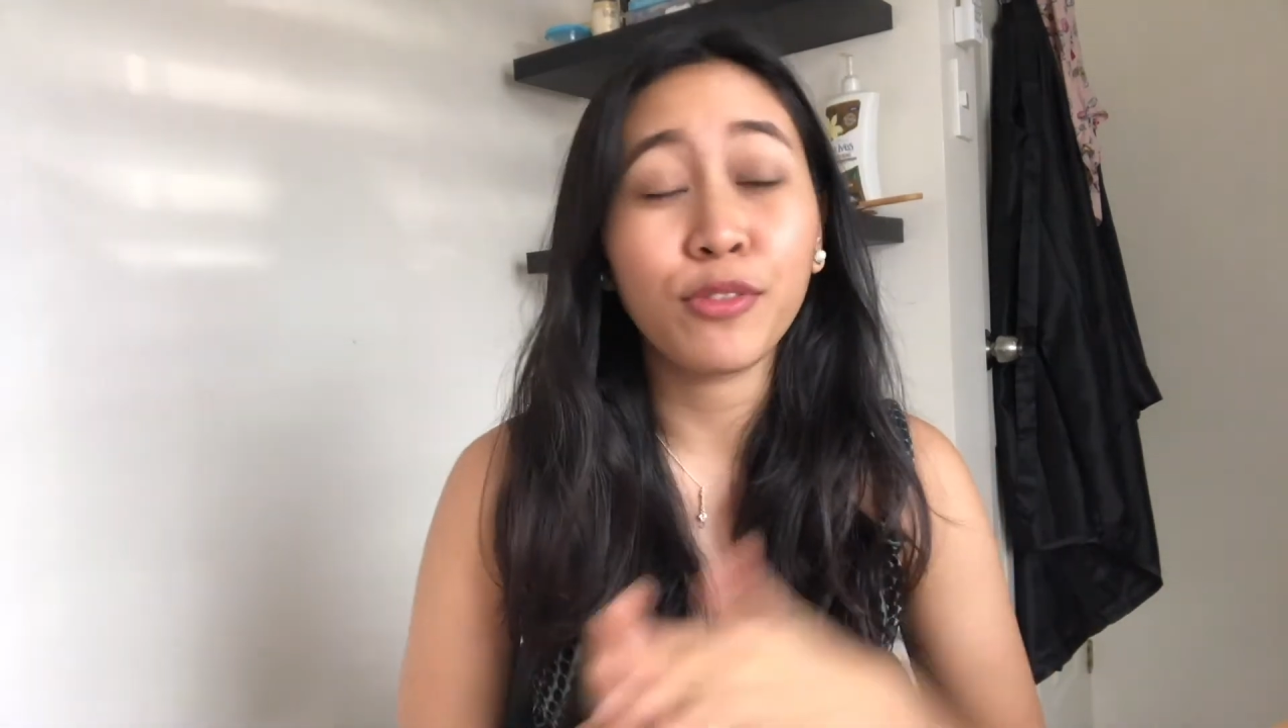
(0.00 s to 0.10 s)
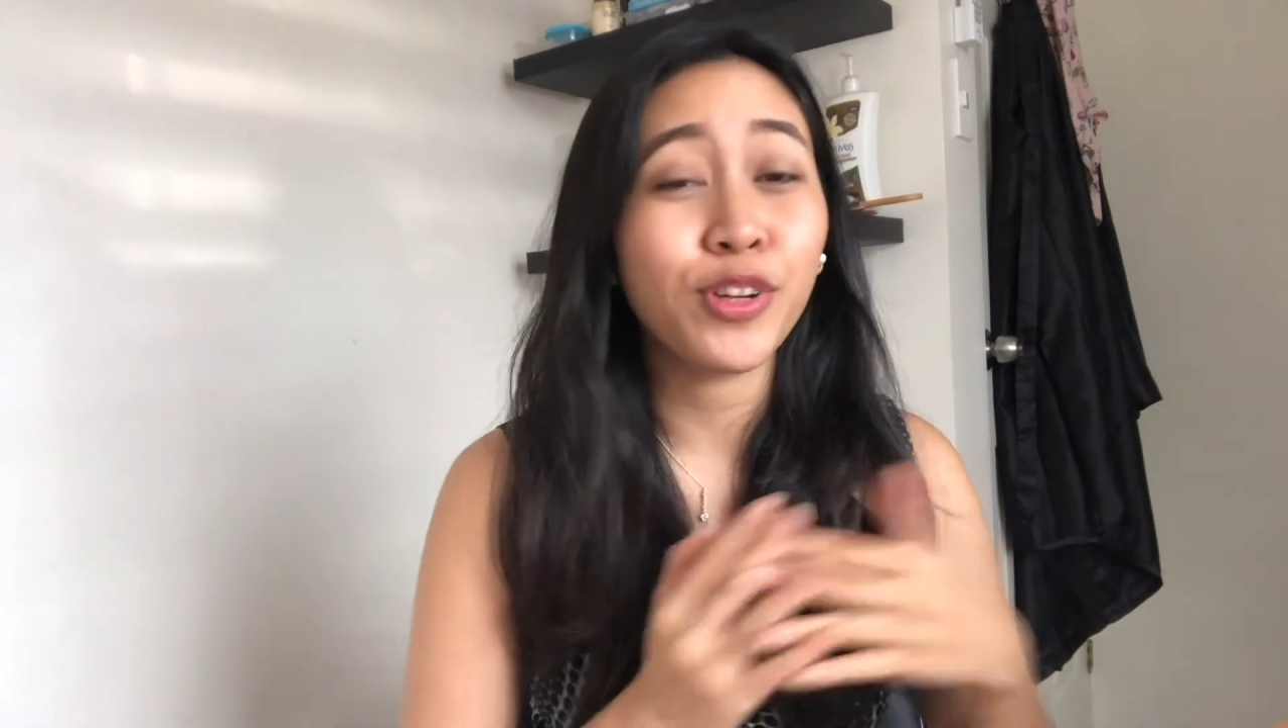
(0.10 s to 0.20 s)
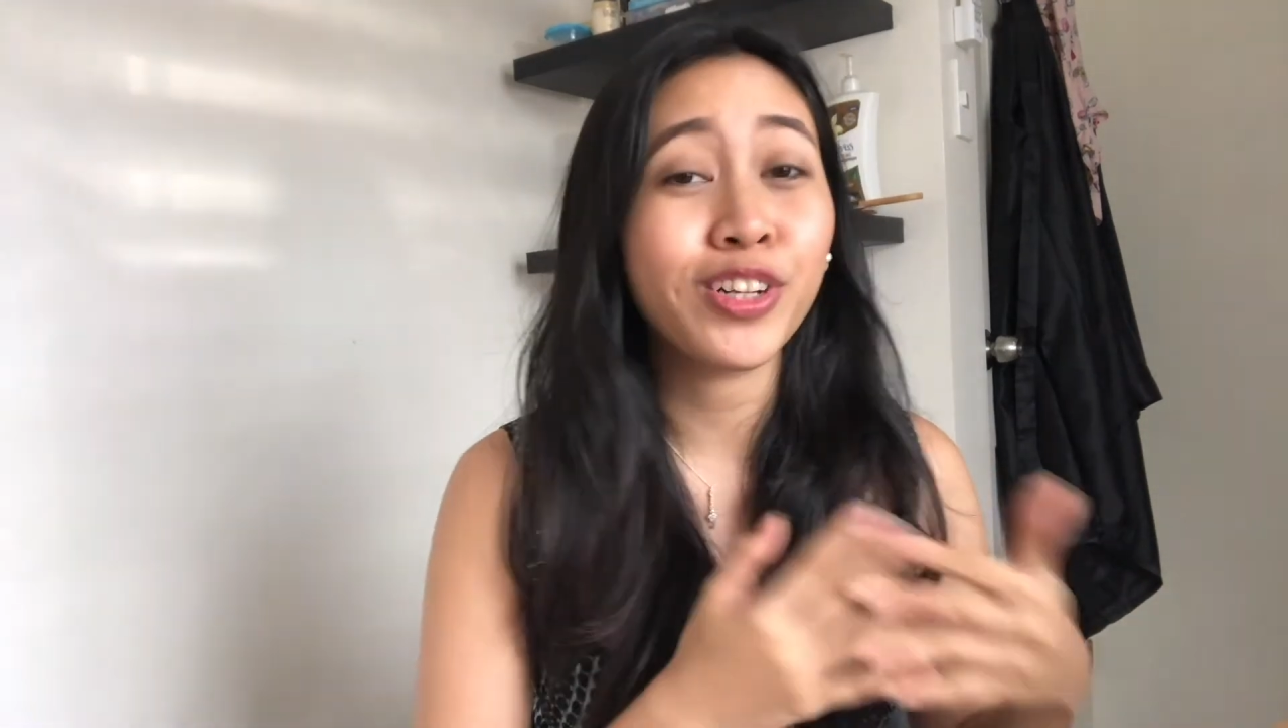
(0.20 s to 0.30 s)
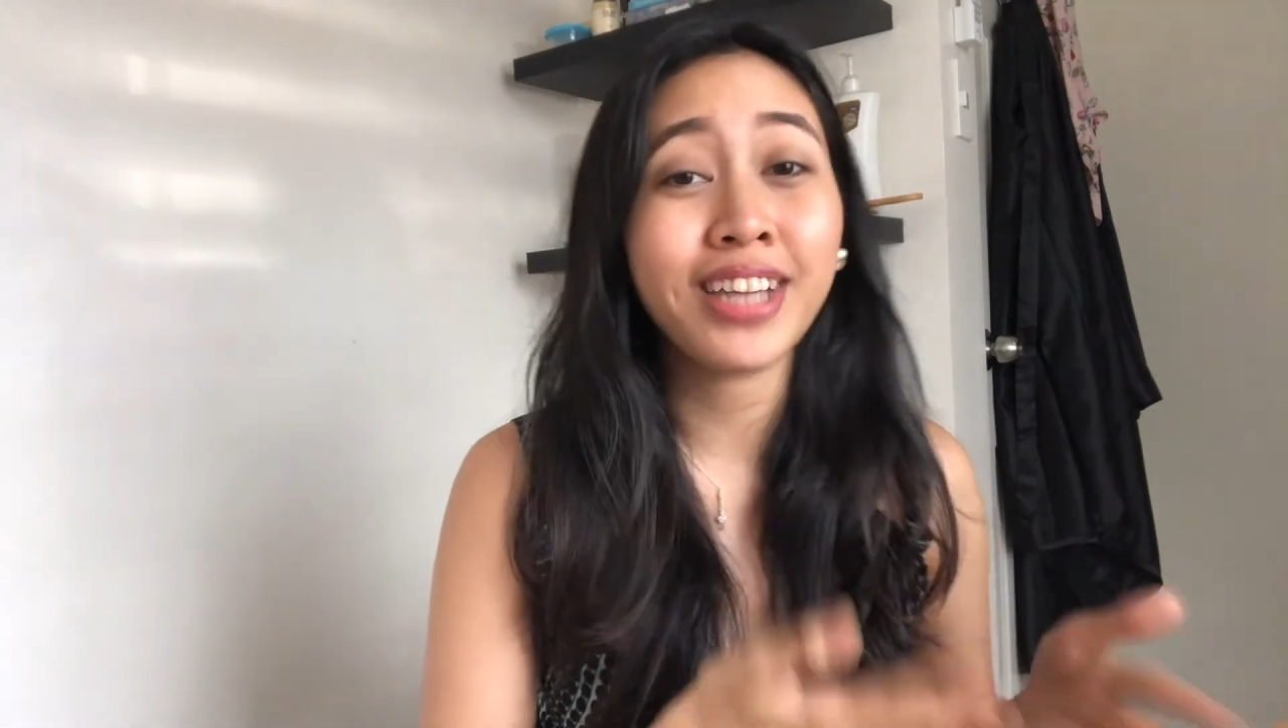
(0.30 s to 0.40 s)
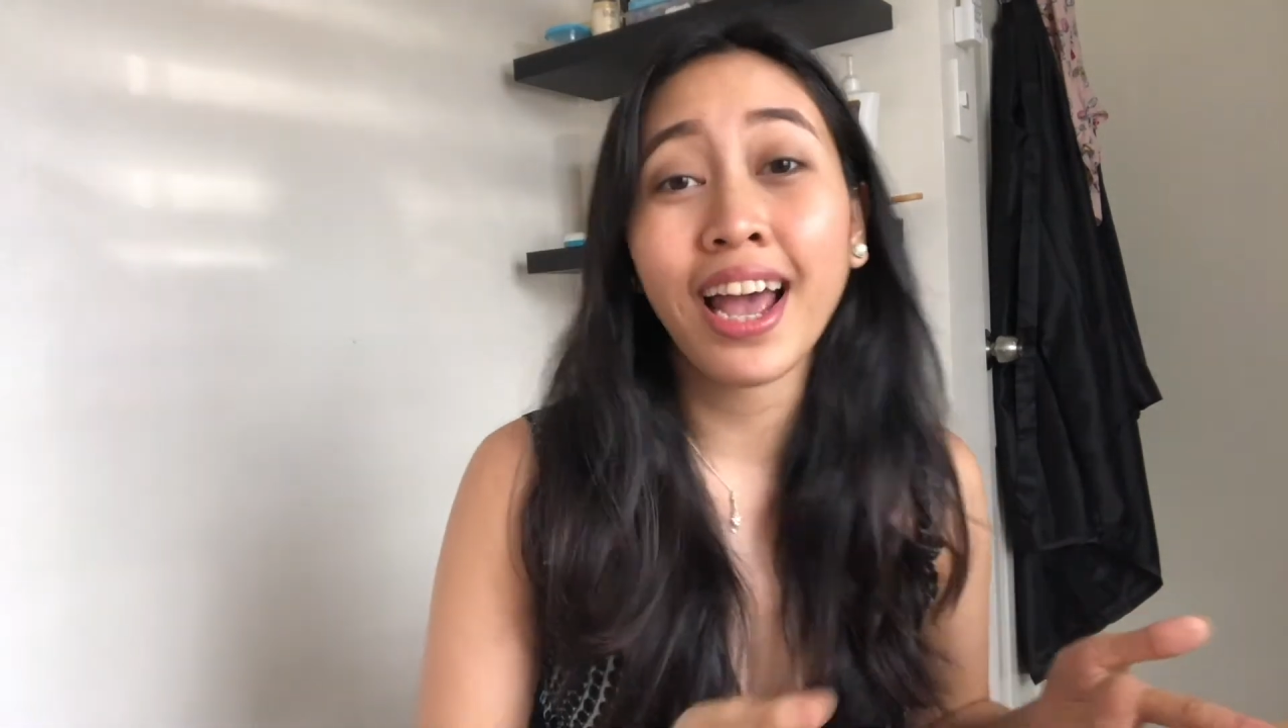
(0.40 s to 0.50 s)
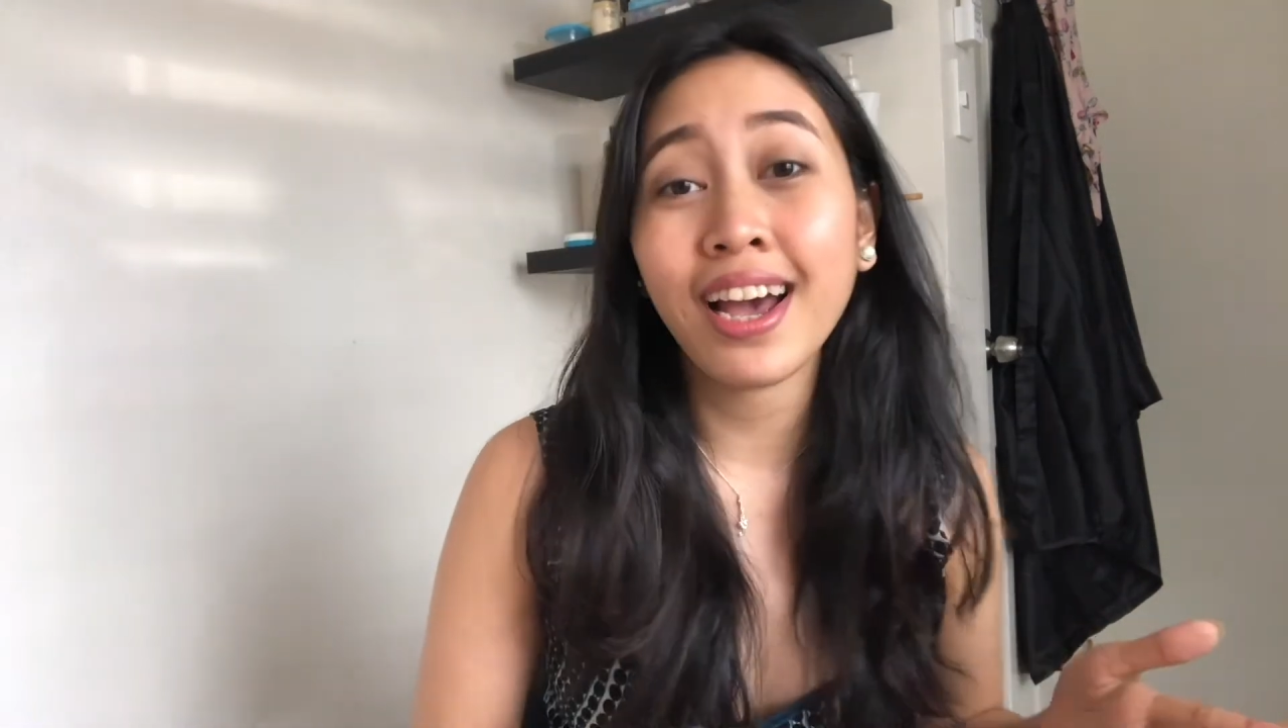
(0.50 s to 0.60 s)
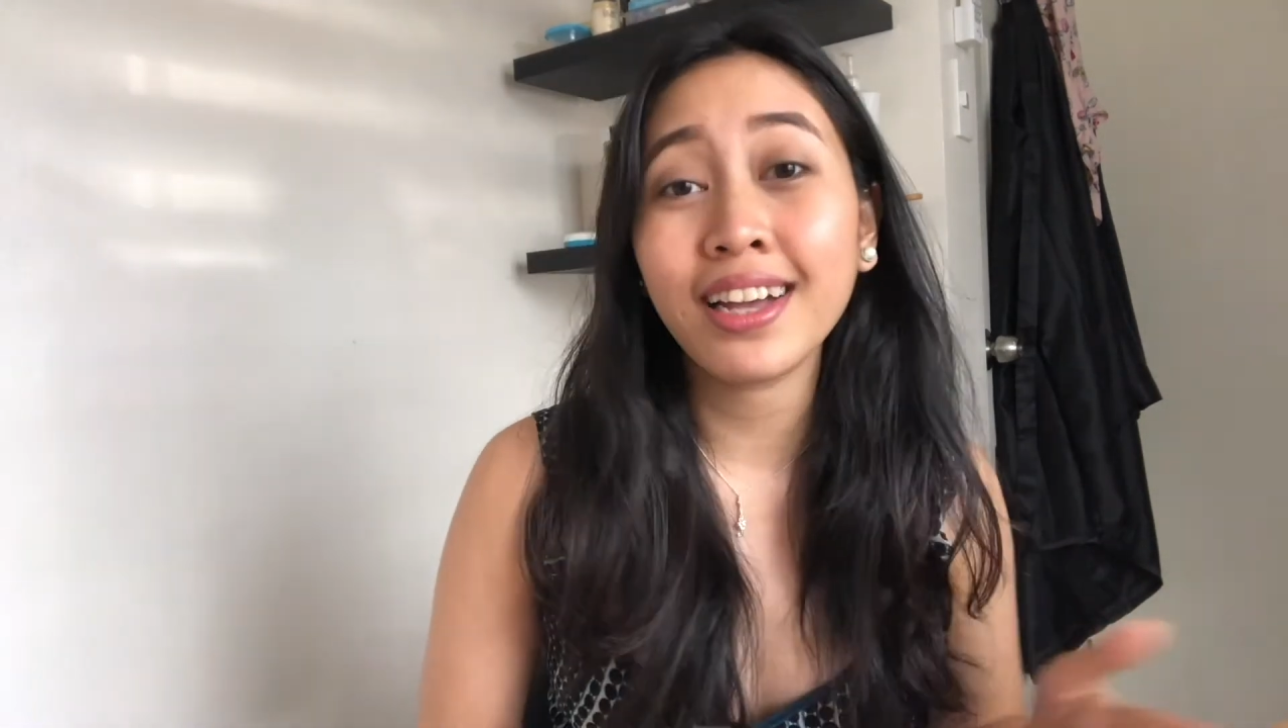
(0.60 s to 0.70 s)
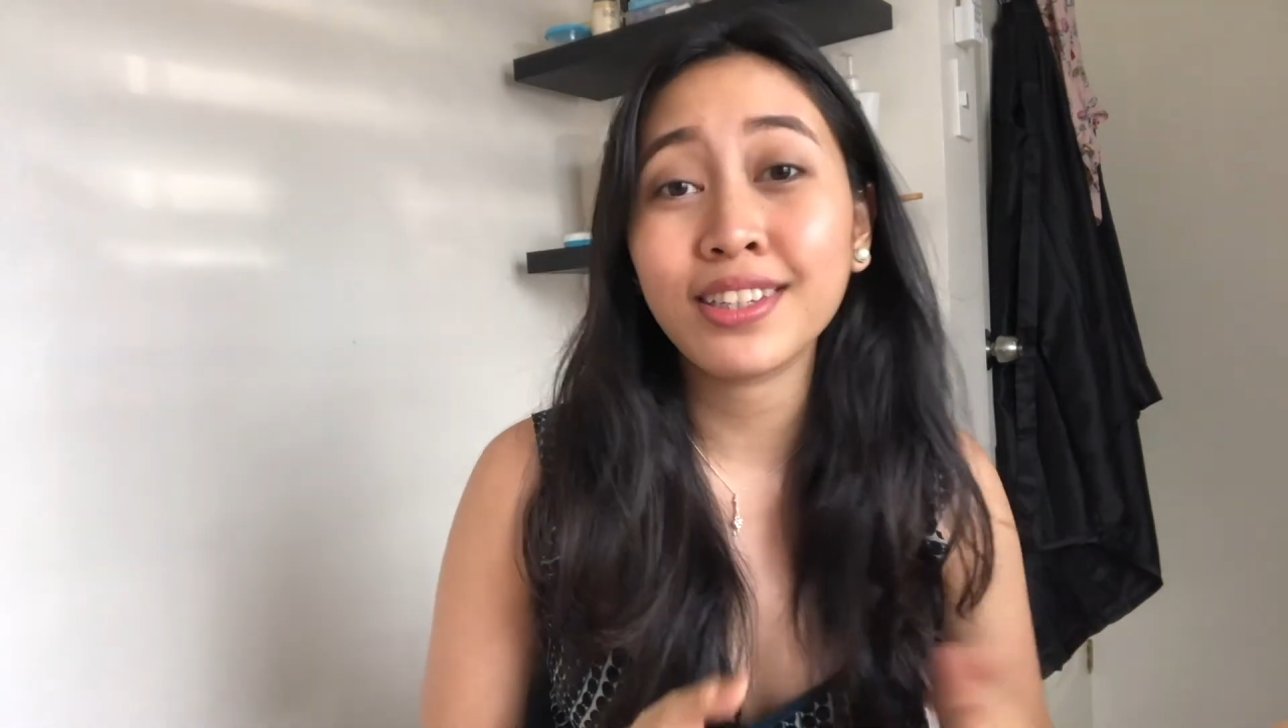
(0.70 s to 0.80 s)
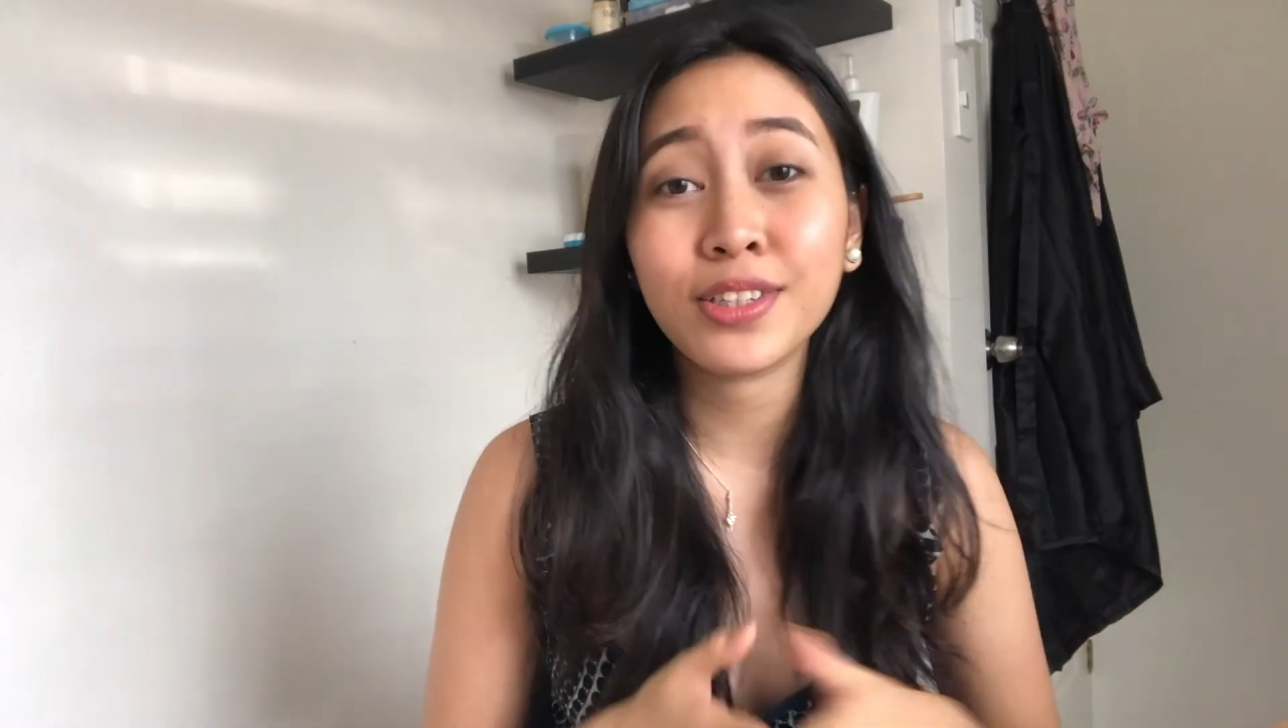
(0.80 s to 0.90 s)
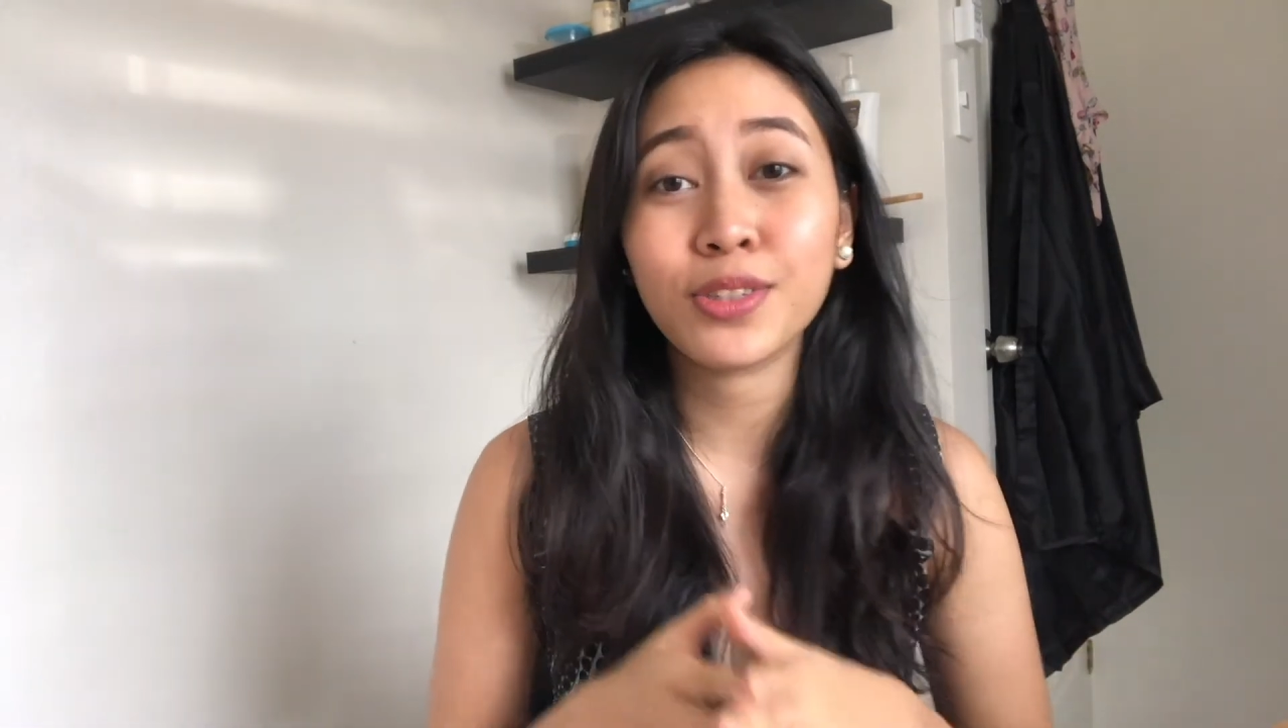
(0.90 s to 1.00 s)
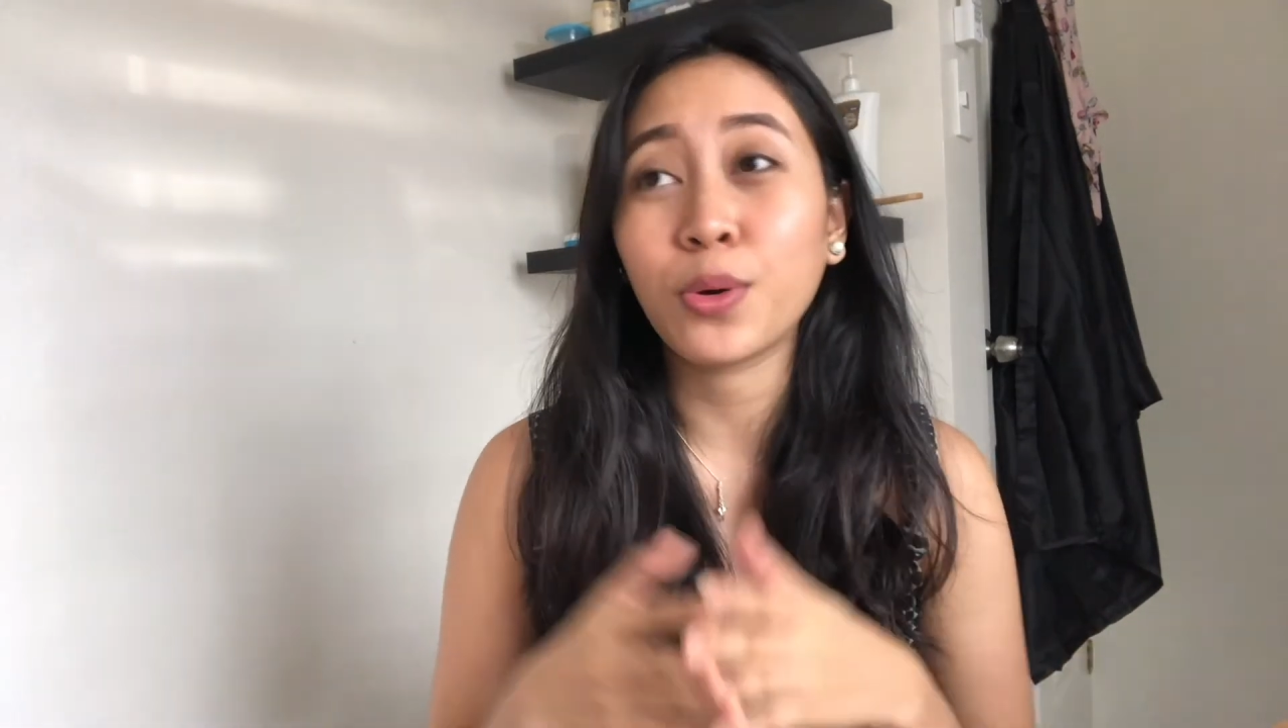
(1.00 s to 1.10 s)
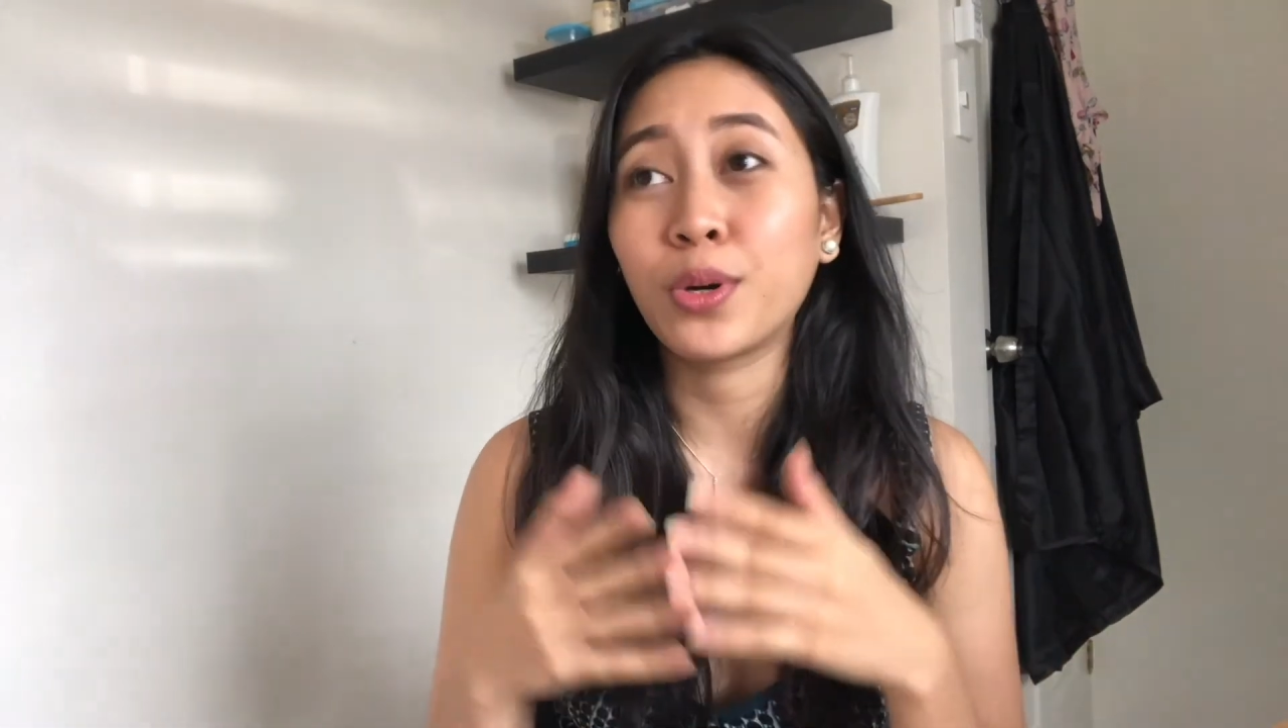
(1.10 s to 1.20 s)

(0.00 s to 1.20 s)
of your tasks,